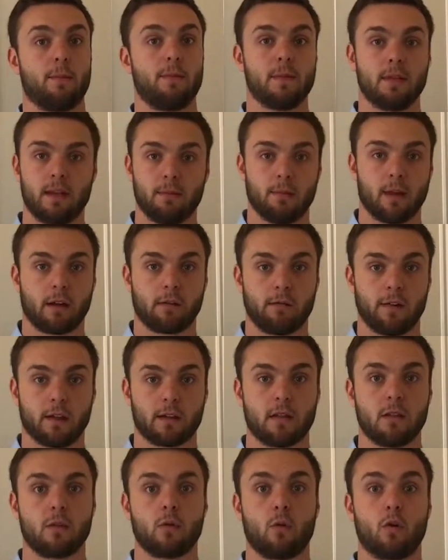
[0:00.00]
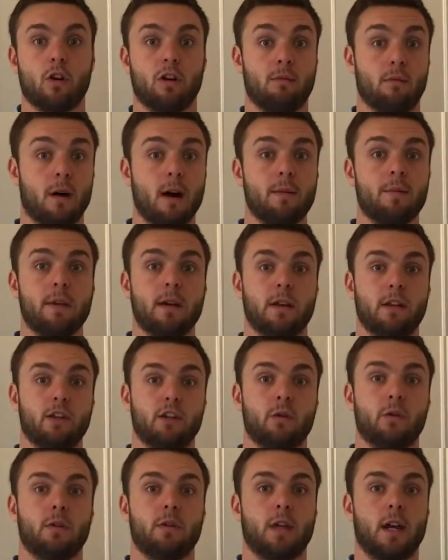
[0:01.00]
deep neck flexors, or it might be an
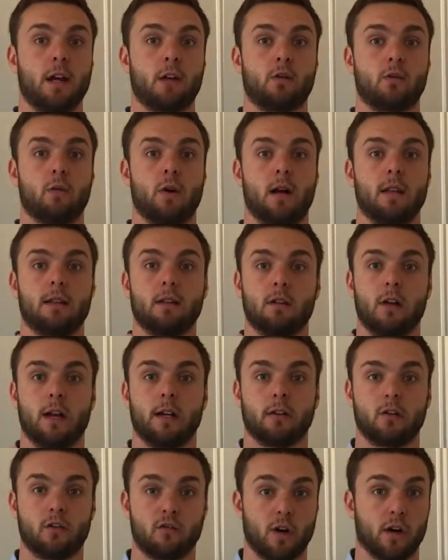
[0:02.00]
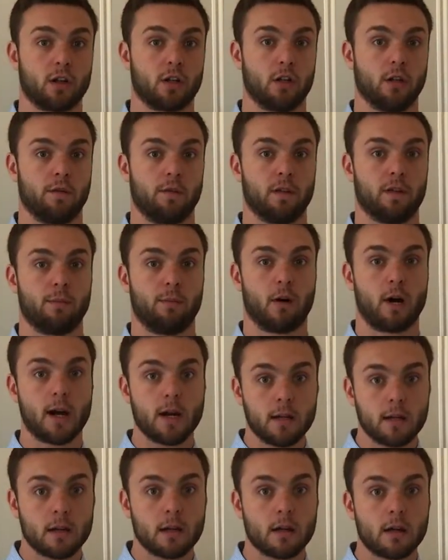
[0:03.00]
issue with the actual underlying structure of your
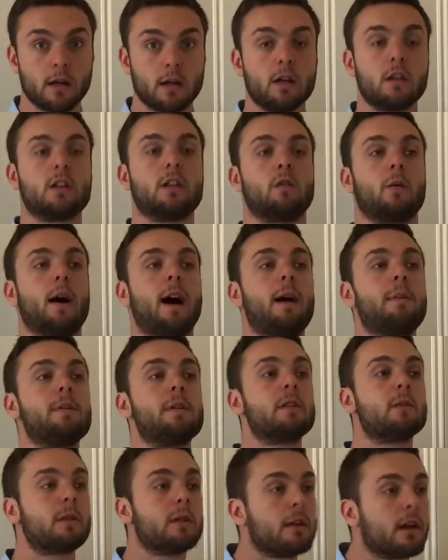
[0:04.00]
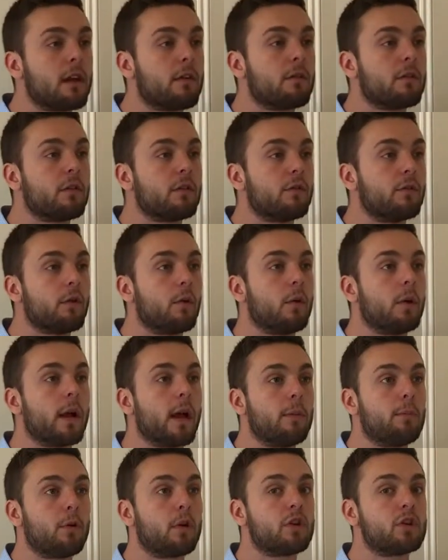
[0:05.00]
spine. So what happens when you have this forward
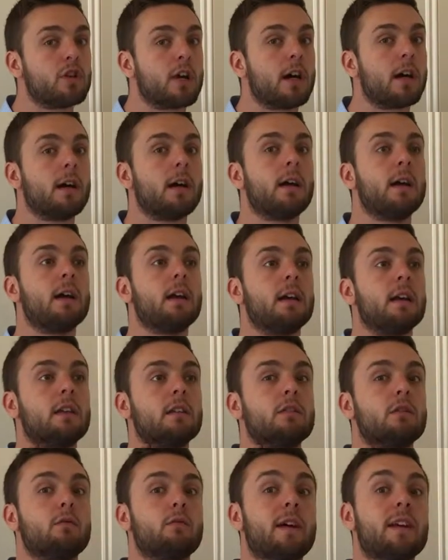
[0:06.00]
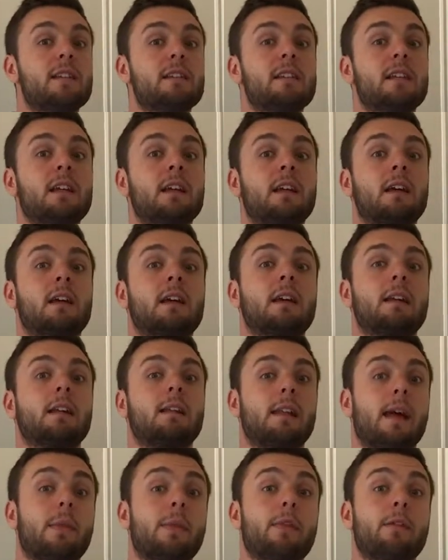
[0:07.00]
head posture is the resting
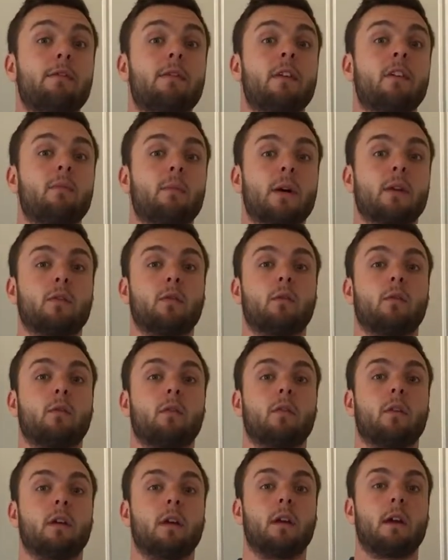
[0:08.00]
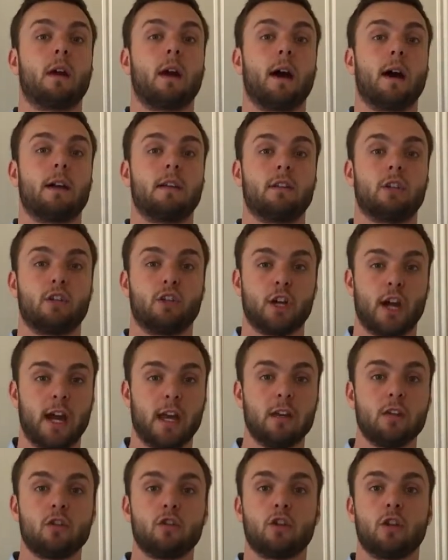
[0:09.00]
length of these muscles is
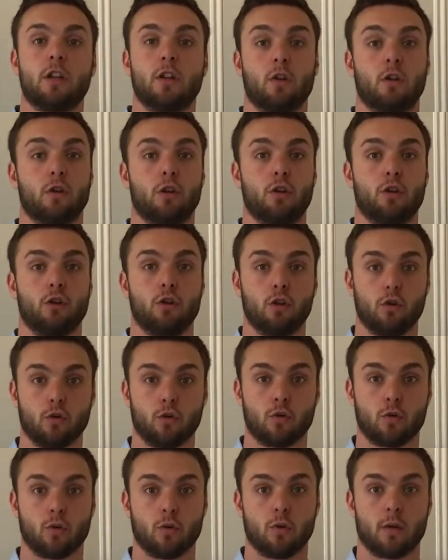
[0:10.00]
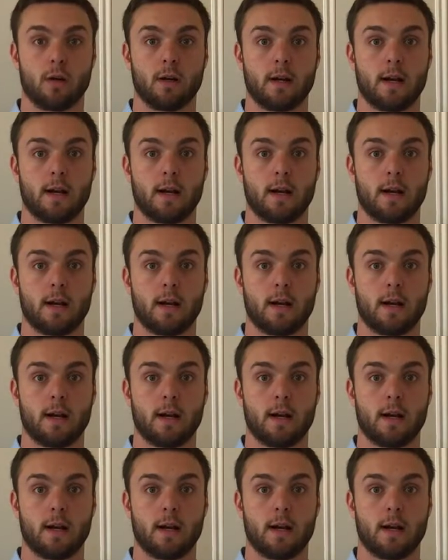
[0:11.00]
changed, so they're not in a neutral